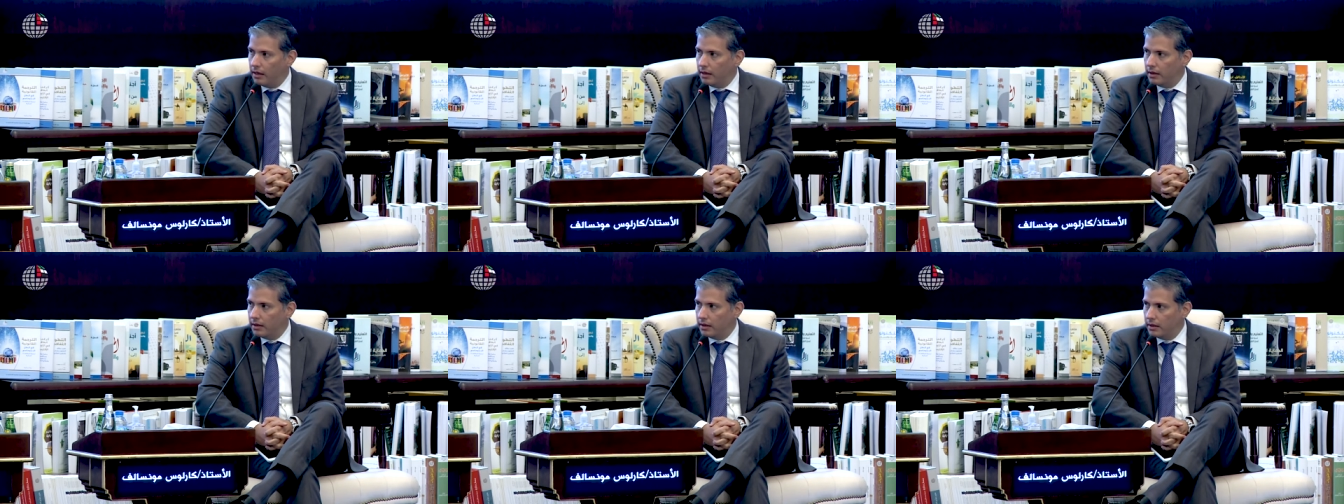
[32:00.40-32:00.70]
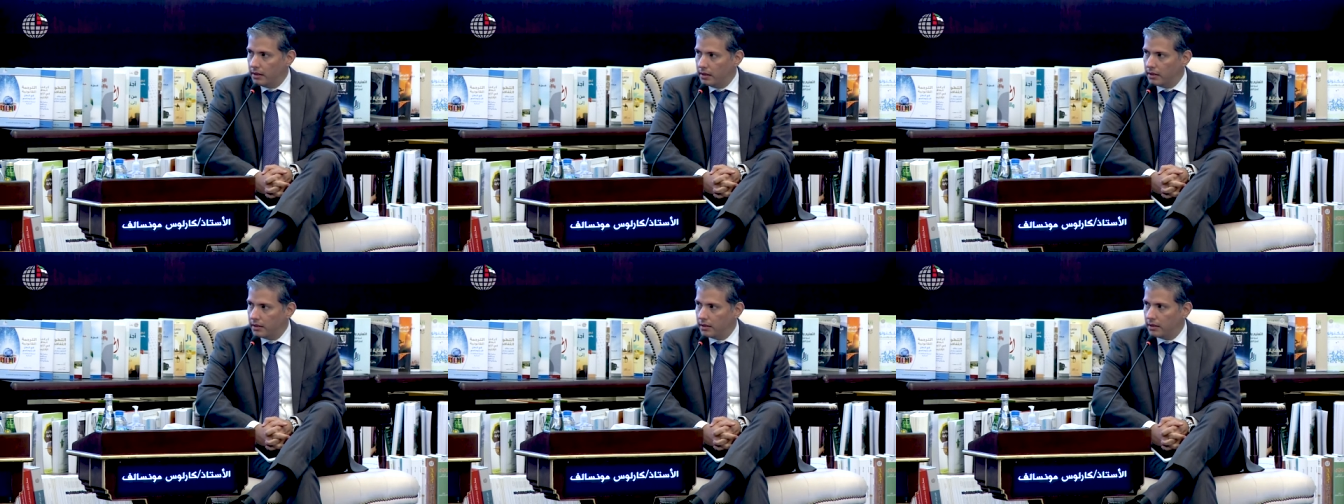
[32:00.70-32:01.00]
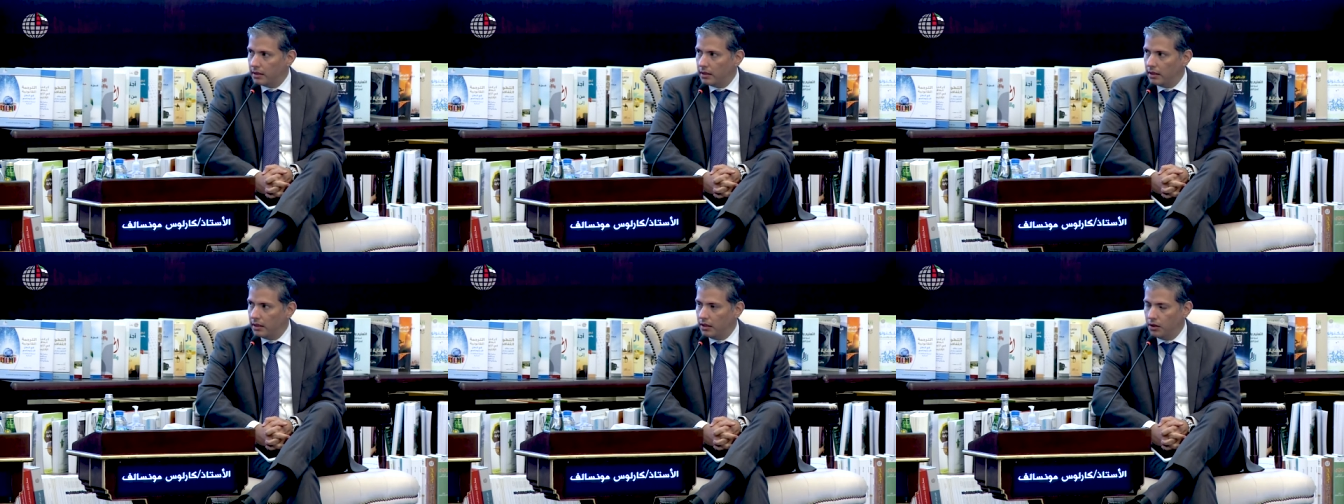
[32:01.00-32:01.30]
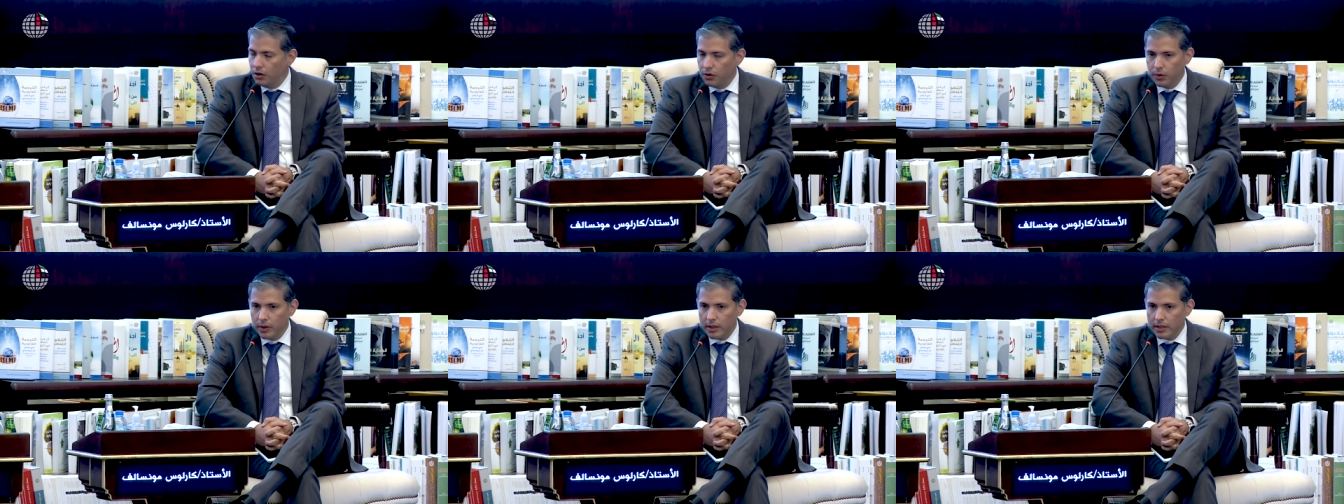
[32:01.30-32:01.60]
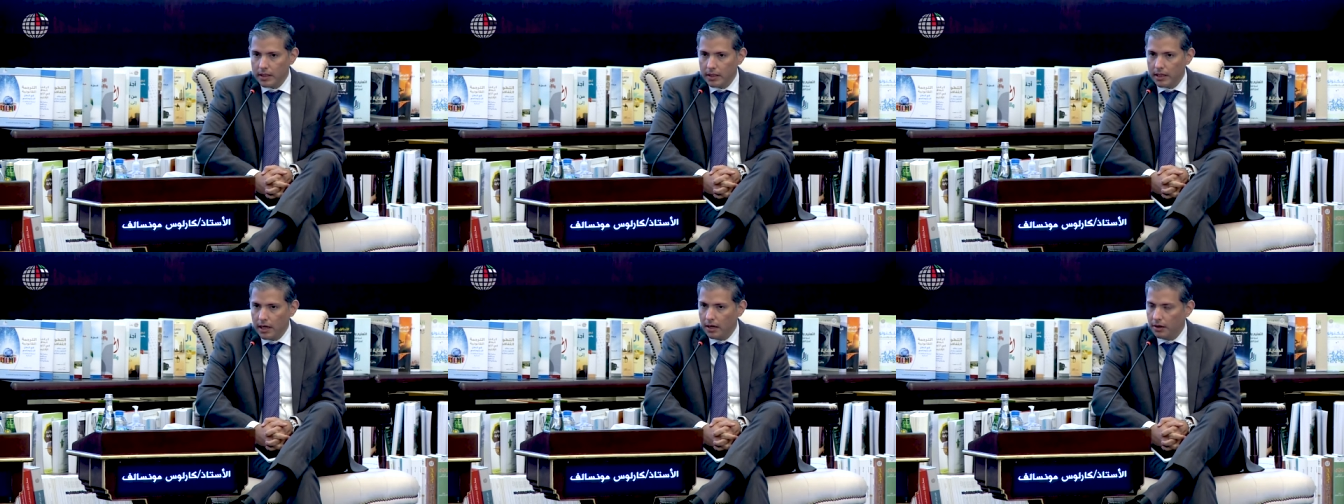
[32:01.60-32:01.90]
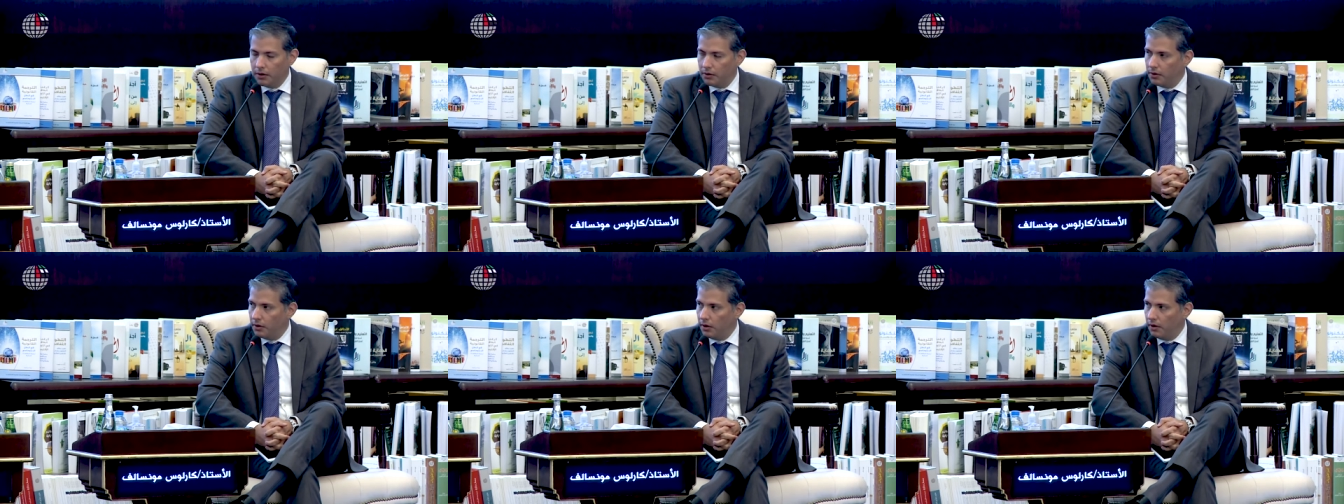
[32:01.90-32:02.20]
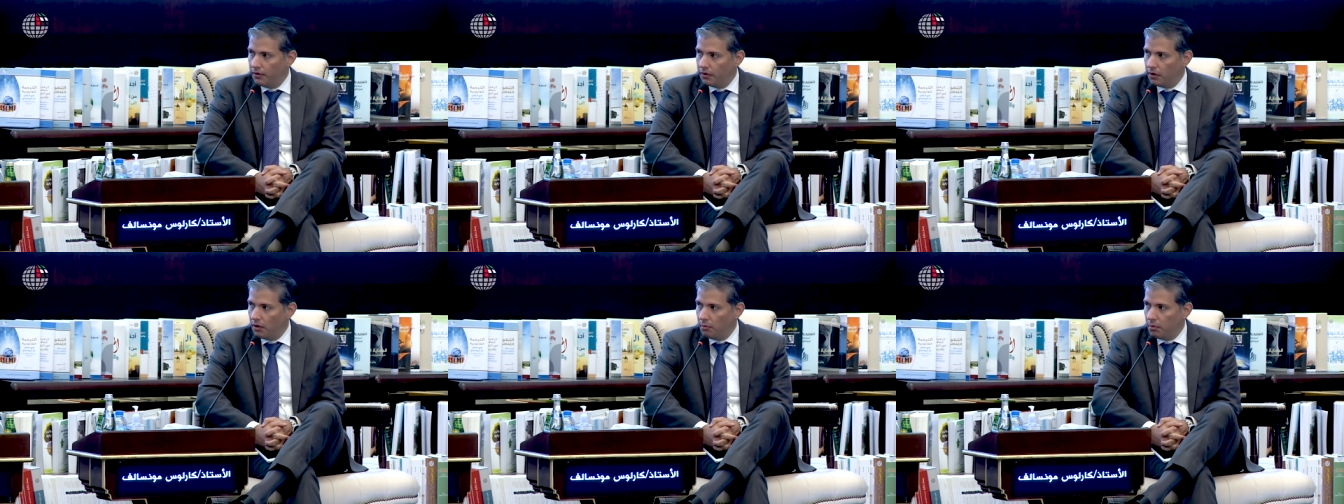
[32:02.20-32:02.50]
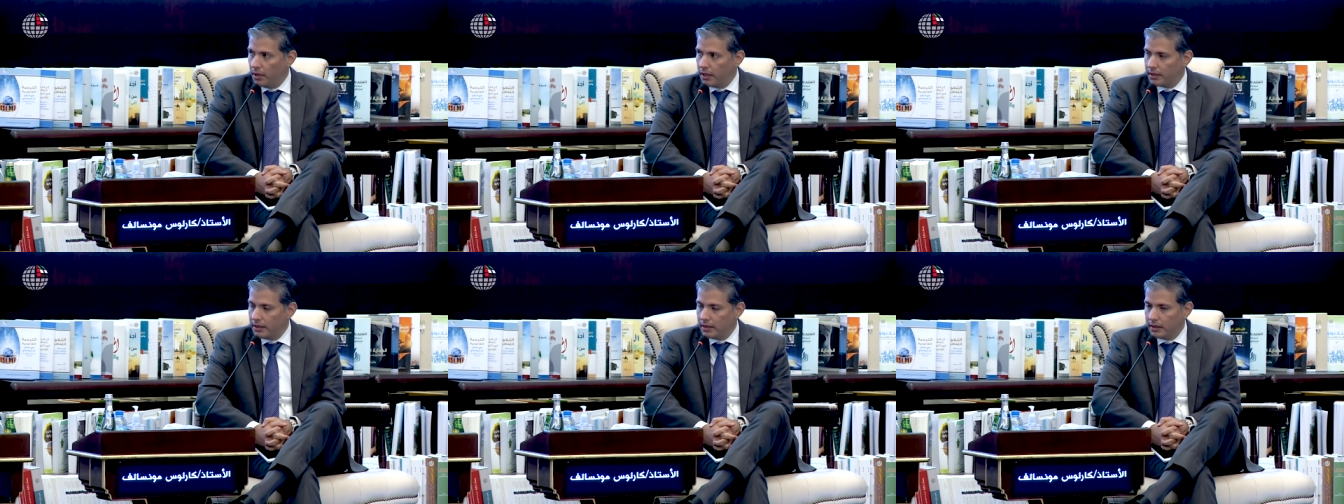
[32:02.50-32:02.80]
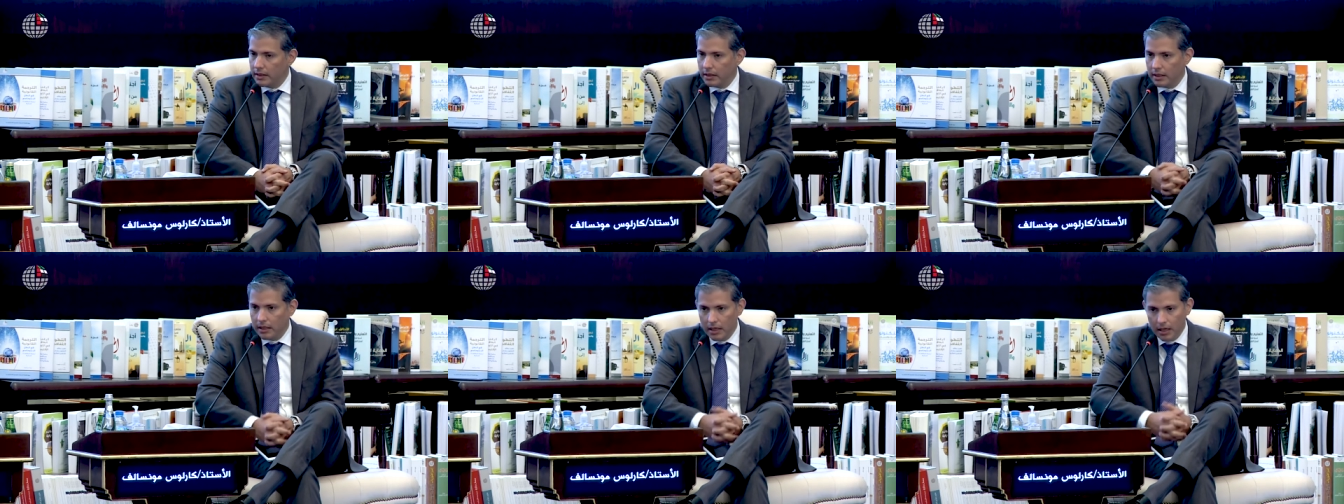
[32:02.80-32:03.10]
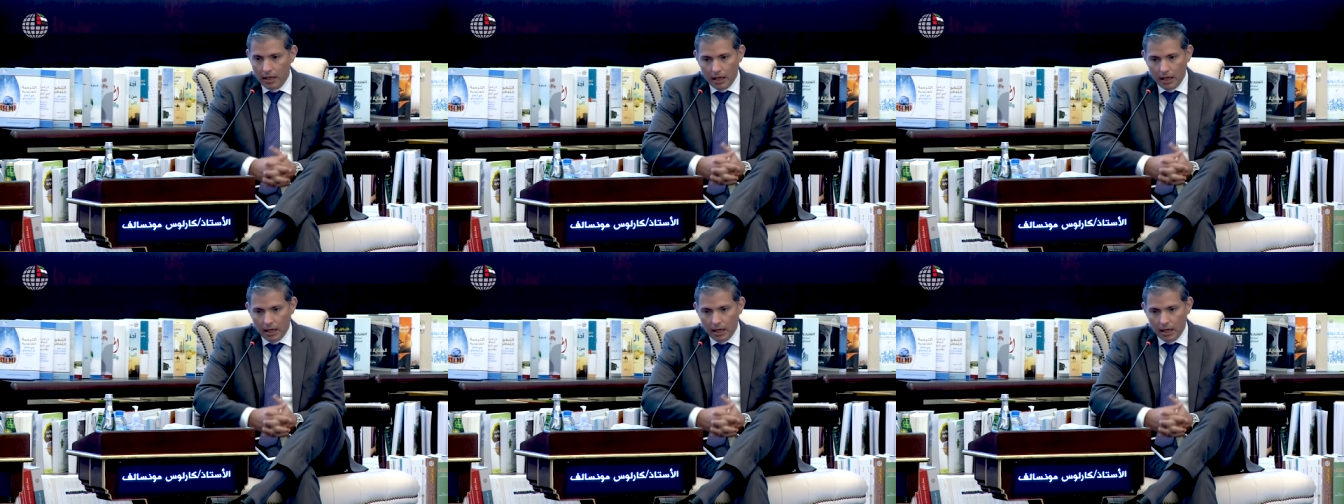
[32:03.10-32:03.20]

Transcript: in this new scenario of complexity